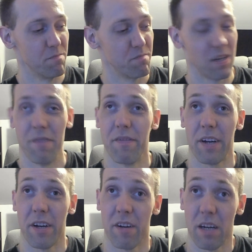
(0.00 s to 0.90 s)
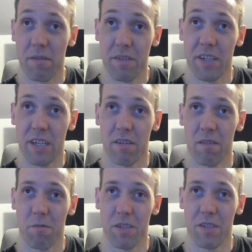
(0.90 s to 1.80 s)
I figured I would share it
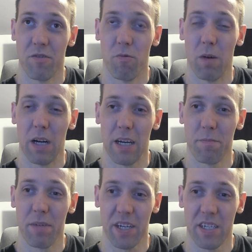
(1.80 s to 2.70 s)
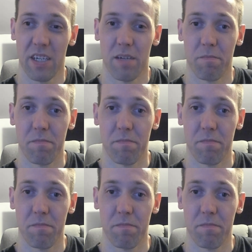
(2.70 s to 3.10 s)
with you what I picked up.